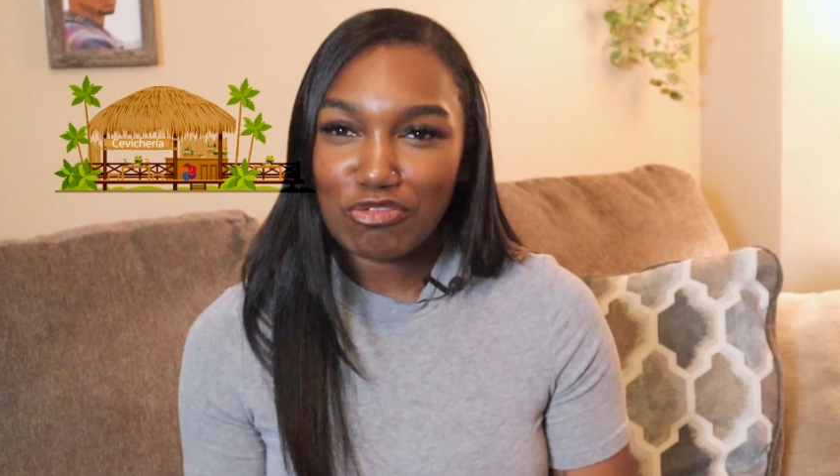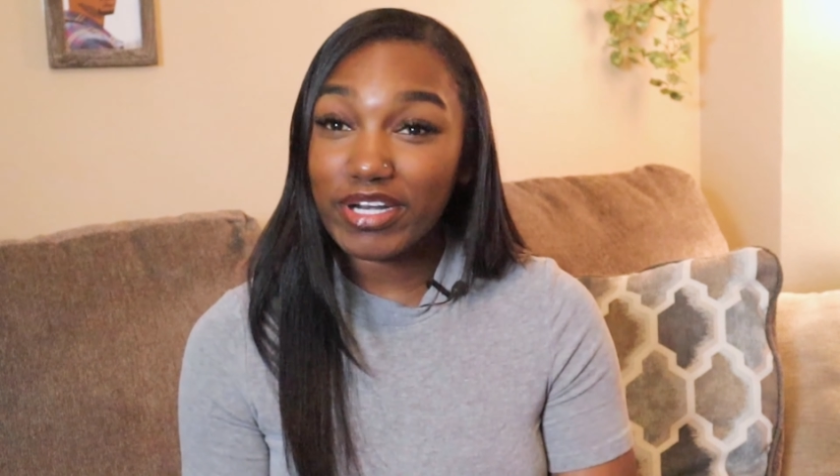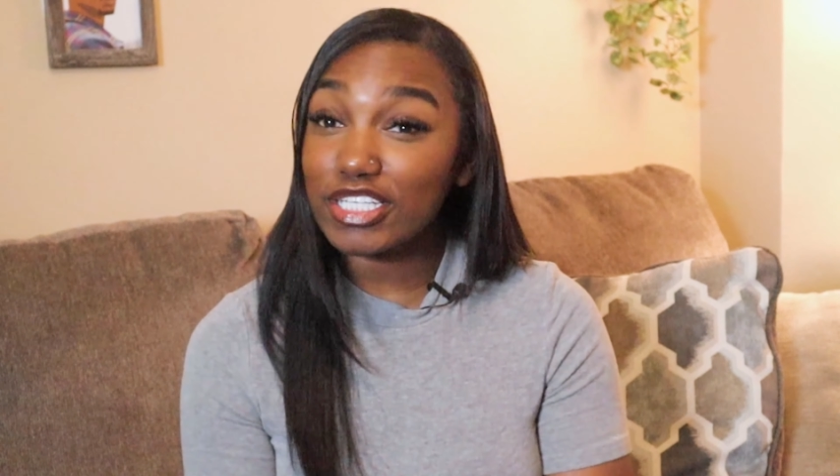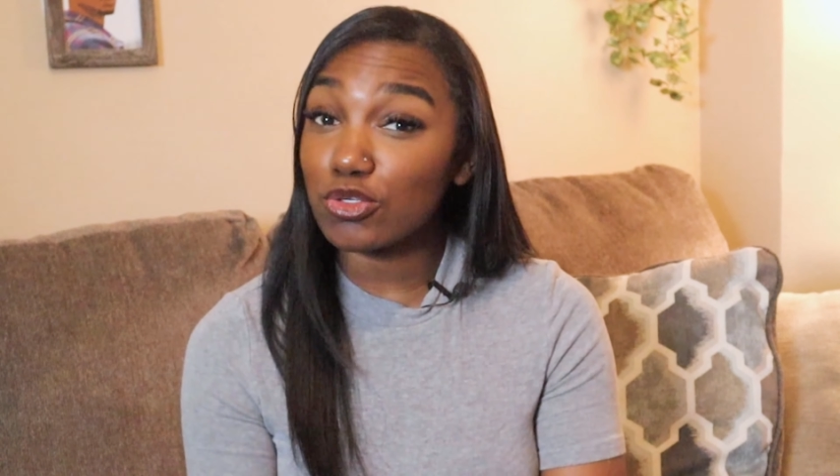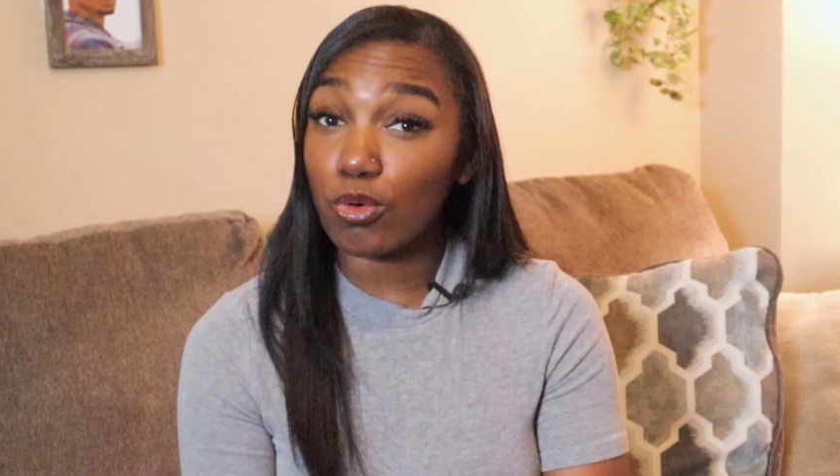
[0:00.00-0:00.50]

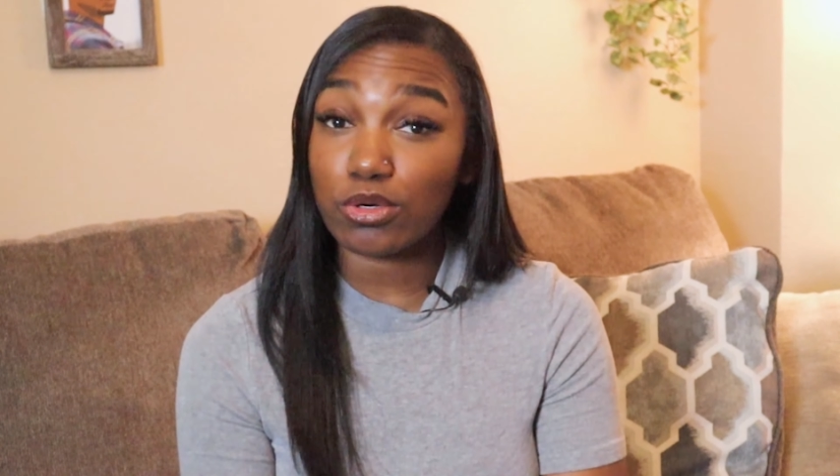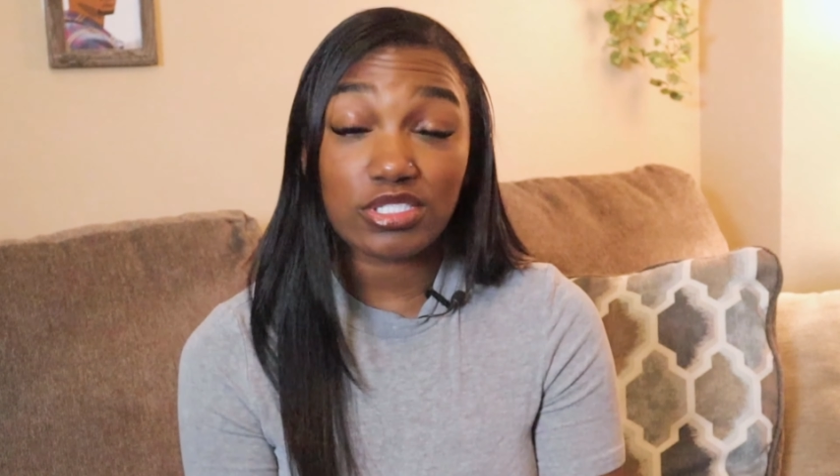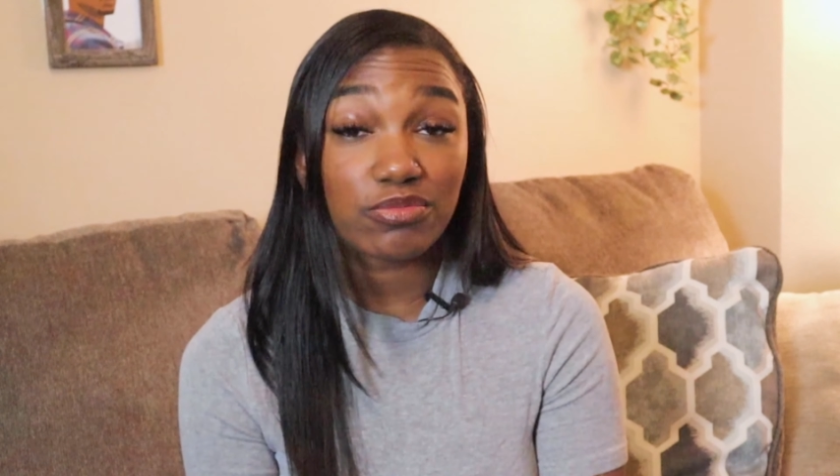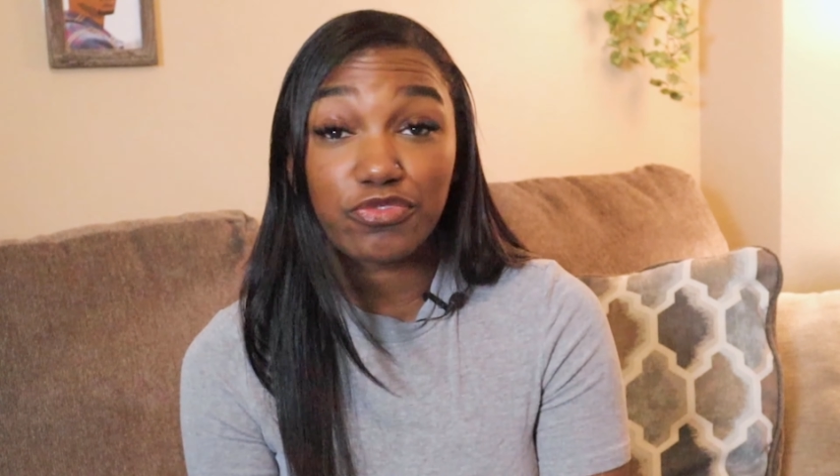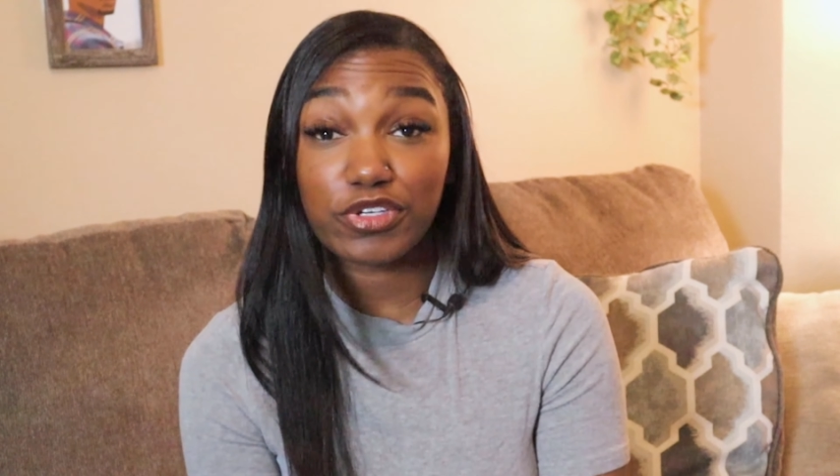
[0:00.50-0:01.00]
ready to order
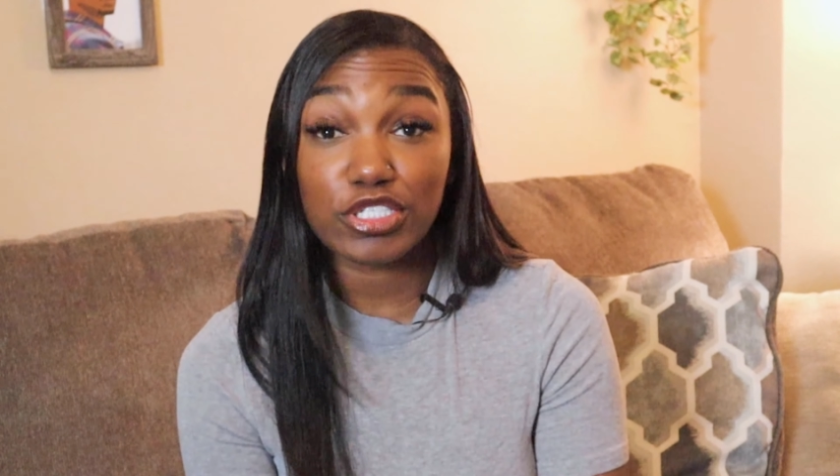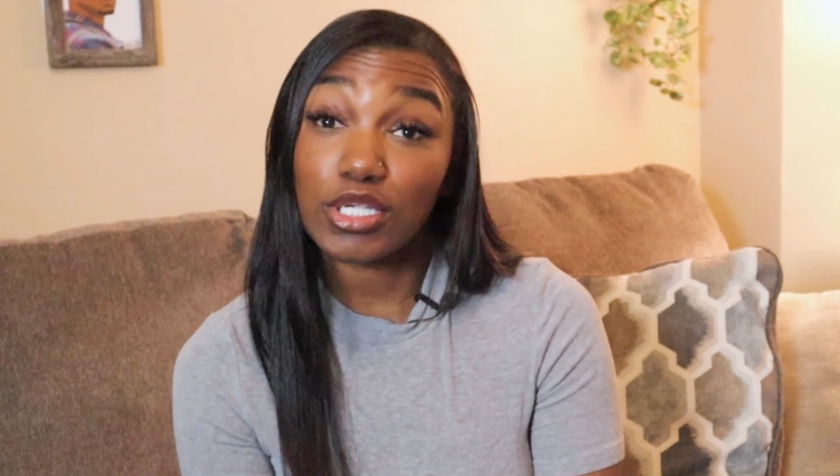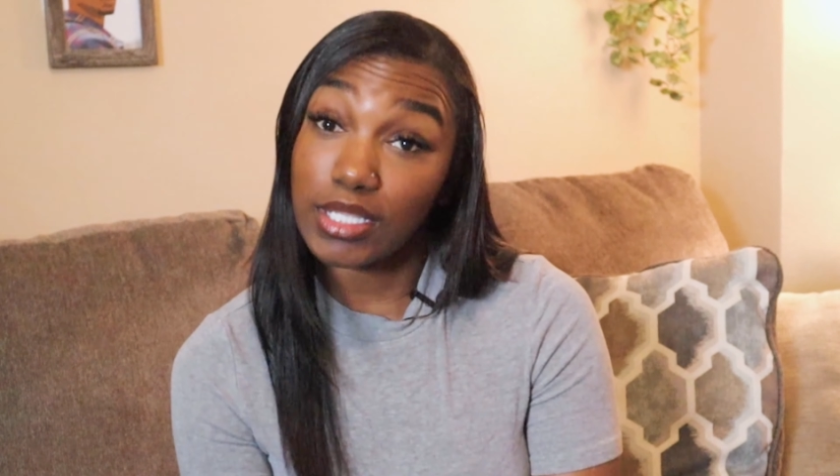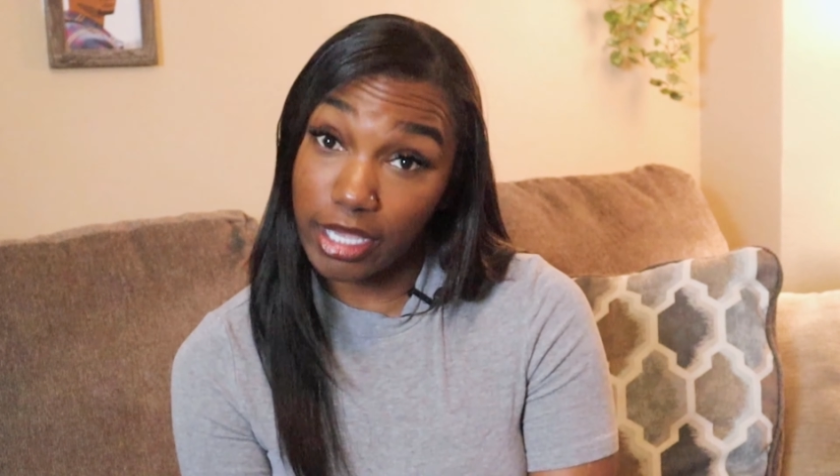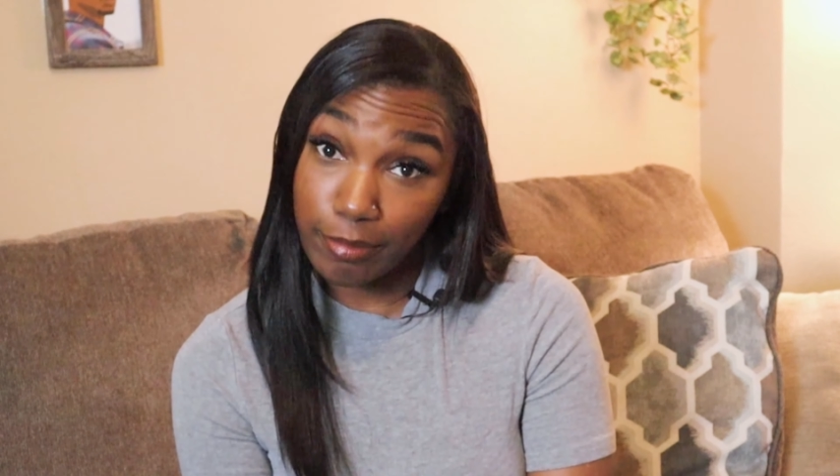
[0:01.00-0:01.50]
some fish
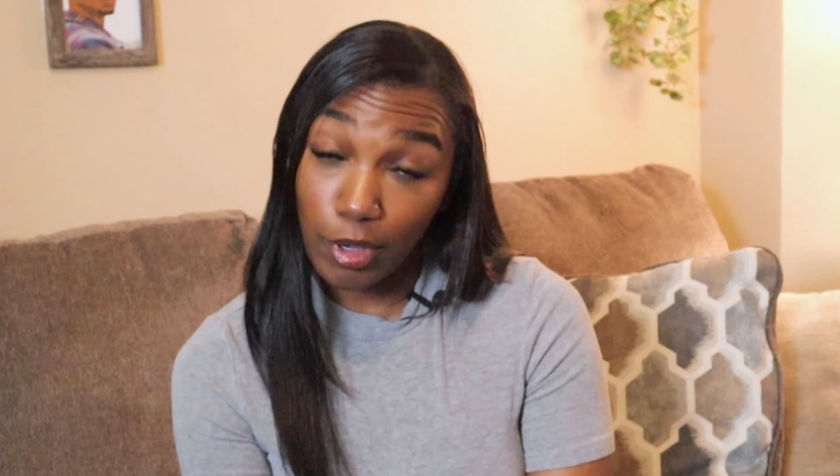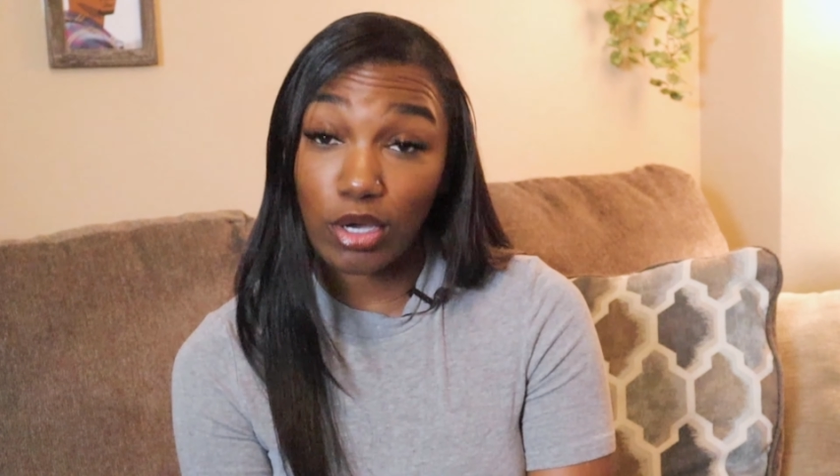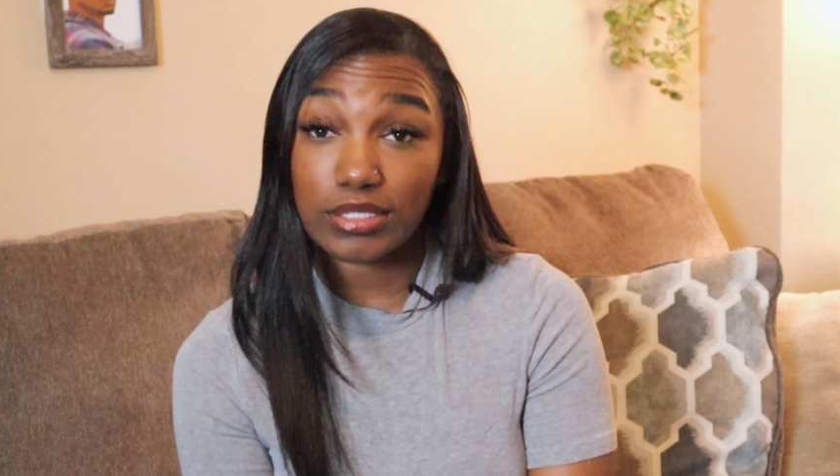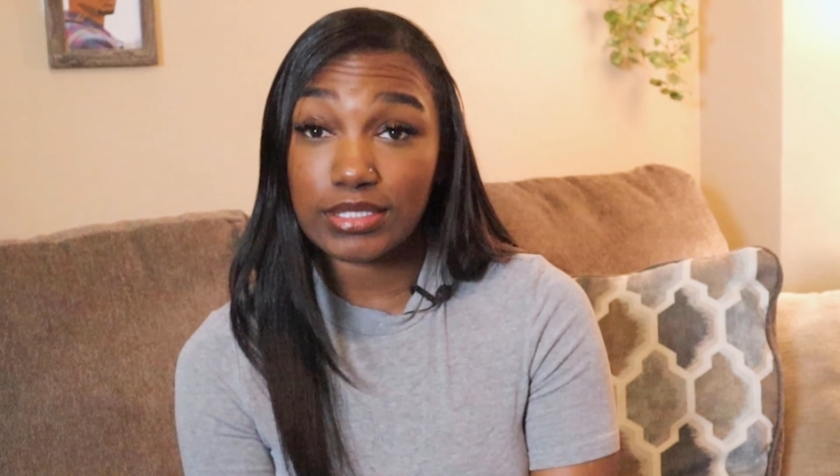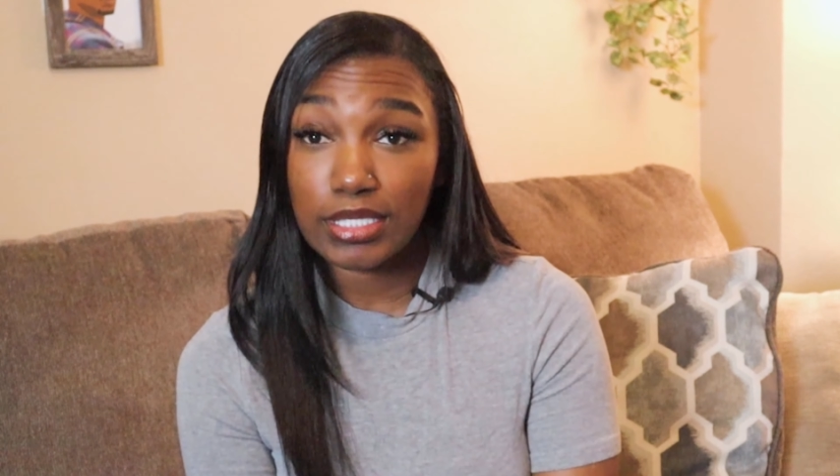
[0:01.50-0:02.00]
like a
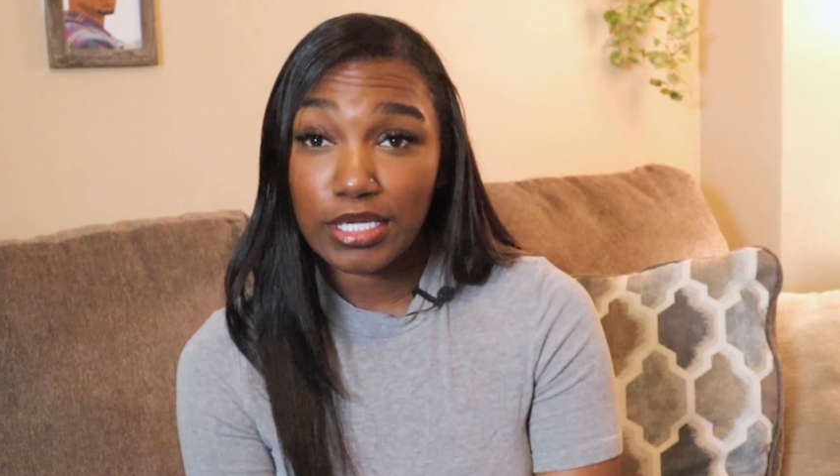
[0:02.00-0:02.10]
boss.